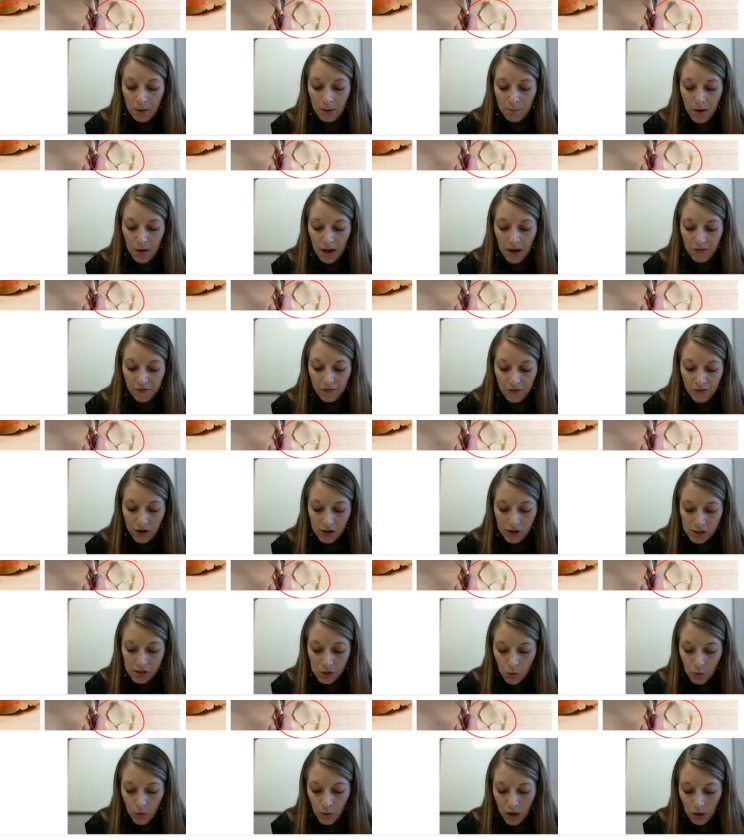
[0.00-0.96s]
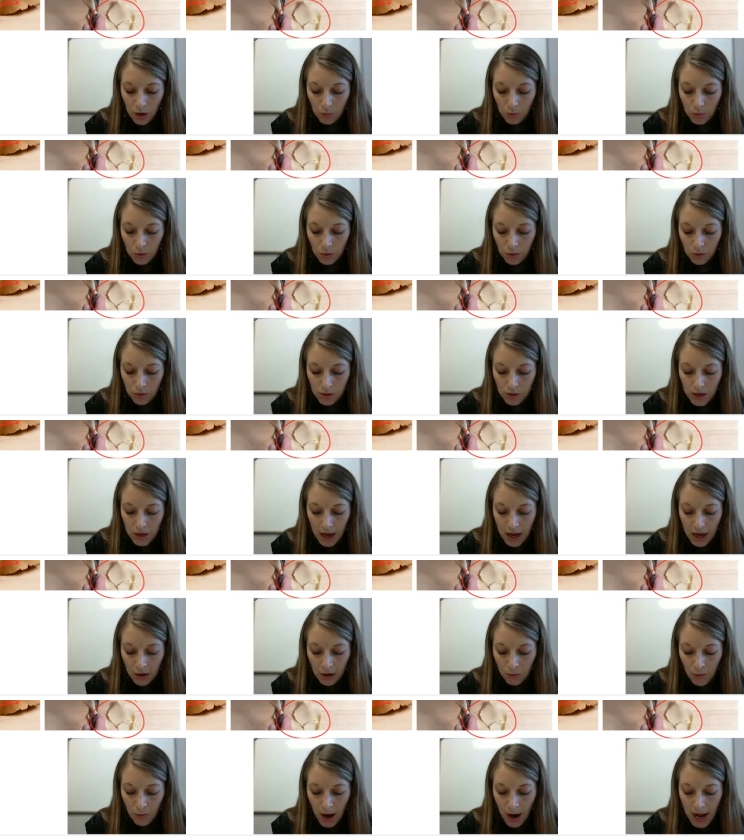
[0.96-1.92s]
In my first square root,
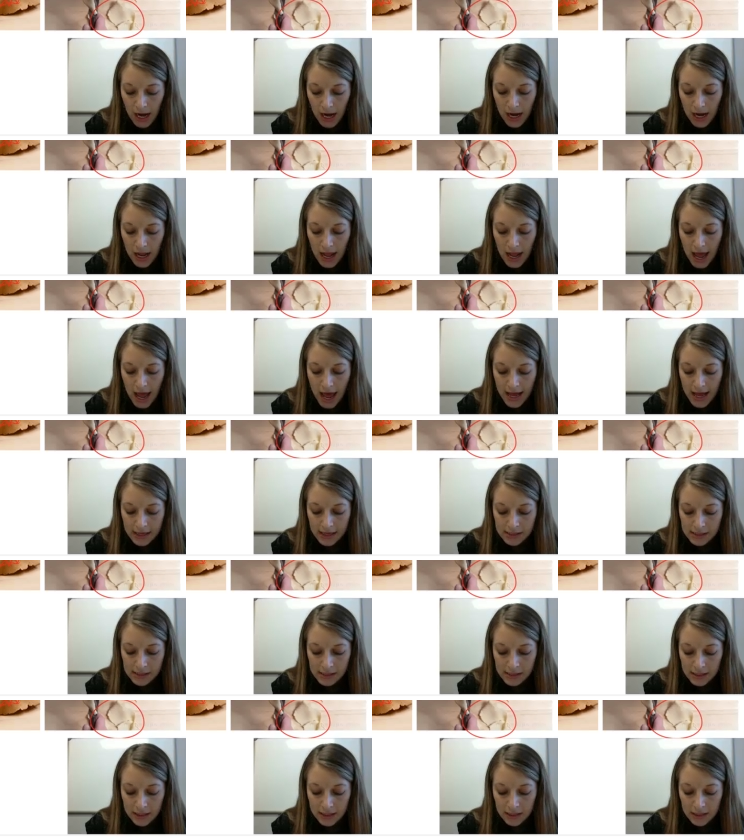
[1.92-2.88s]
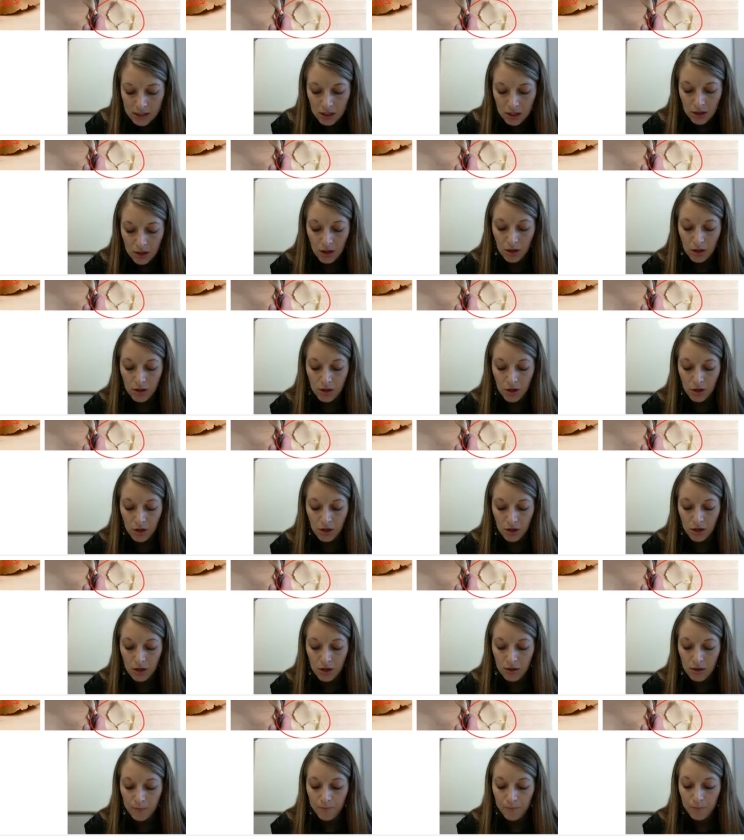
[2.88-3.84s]
I write it as c to the
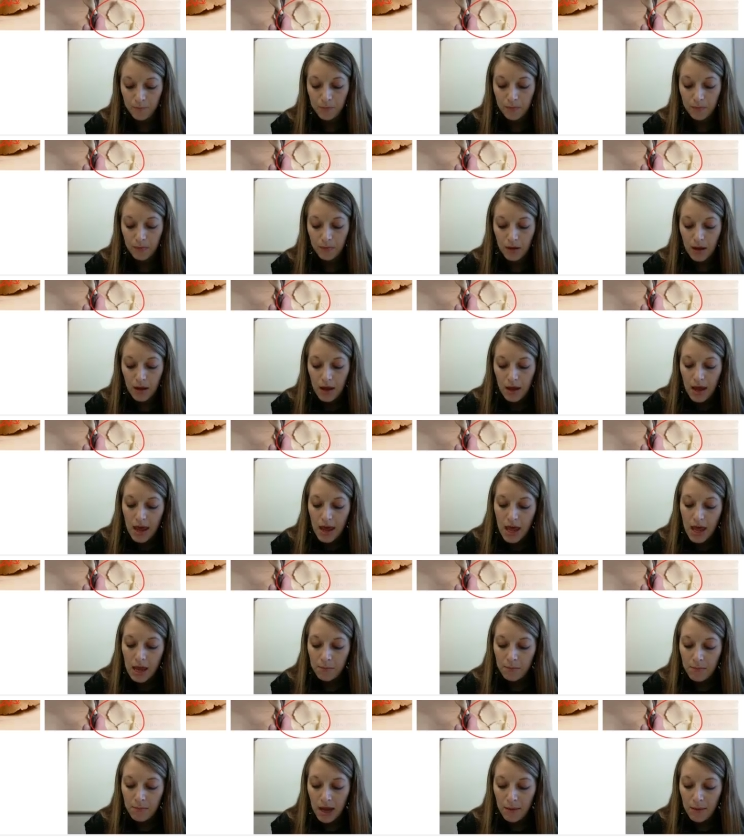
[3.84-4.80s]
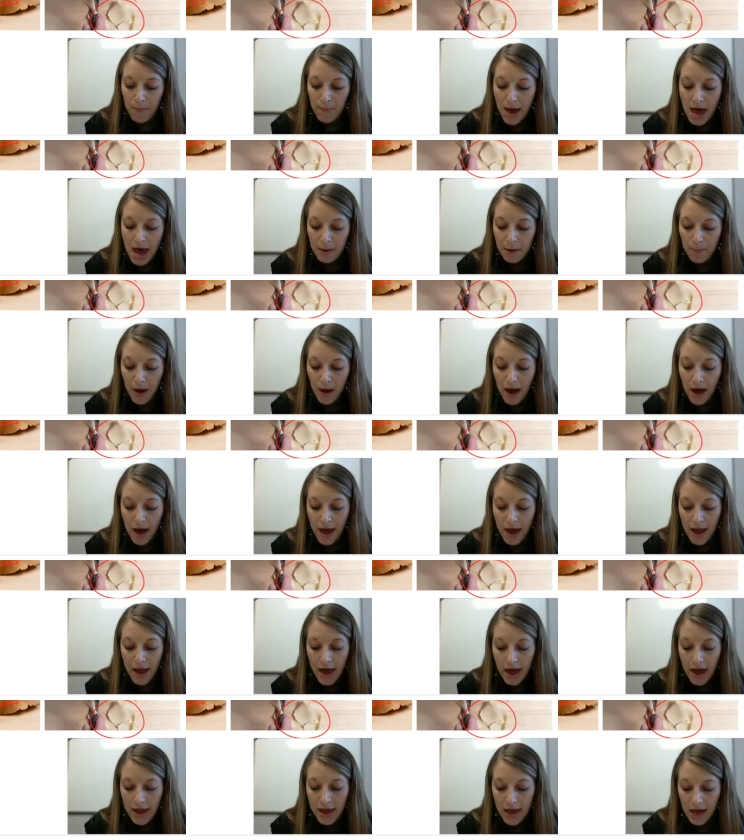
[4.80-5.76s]
third. In my bad
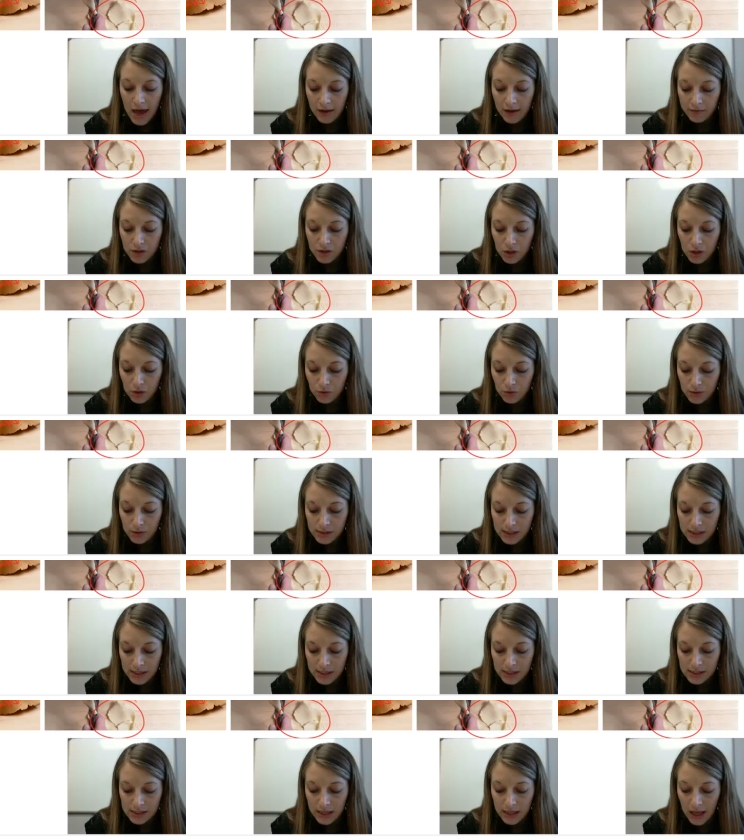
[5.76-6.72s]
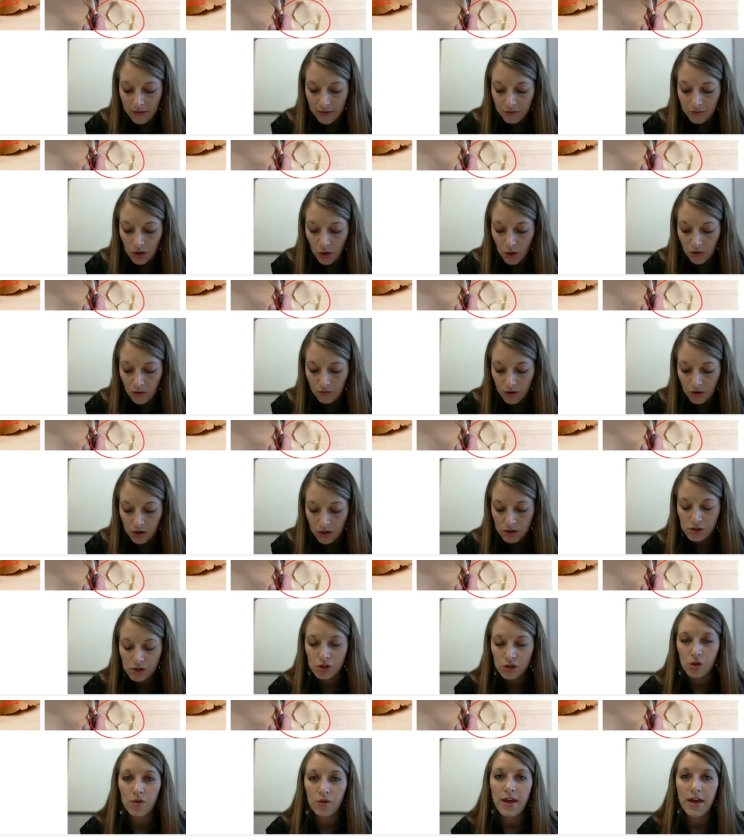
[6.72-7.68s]
pie, I have two c's left
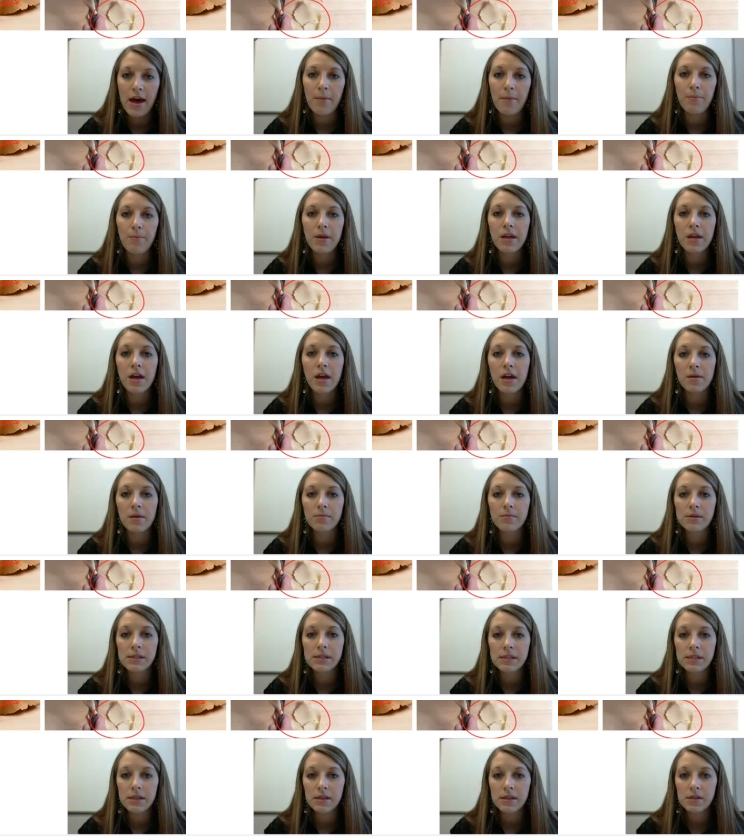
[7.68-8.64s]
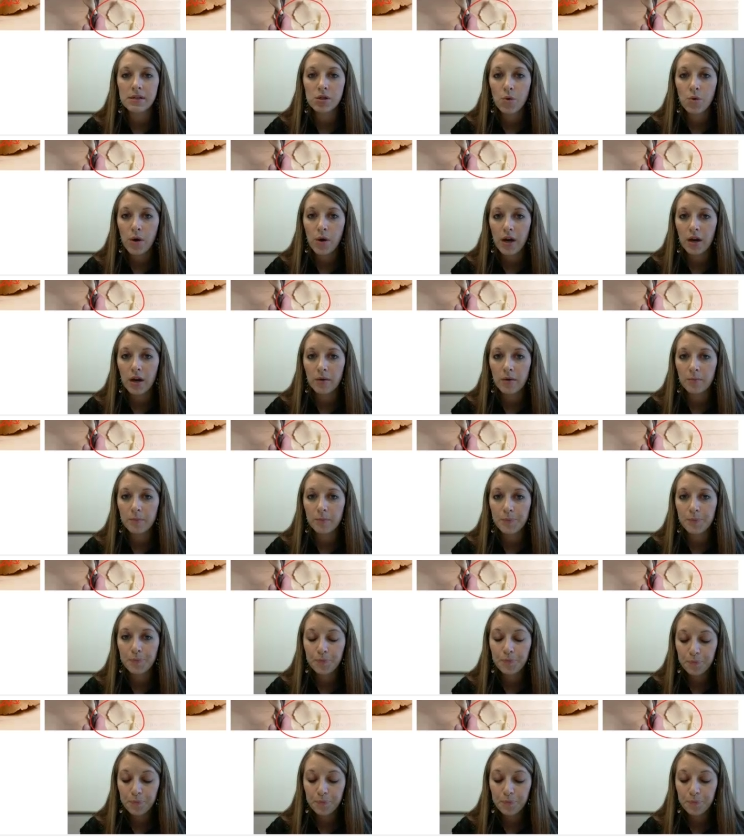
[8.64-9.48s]
over, so that becomes c squared.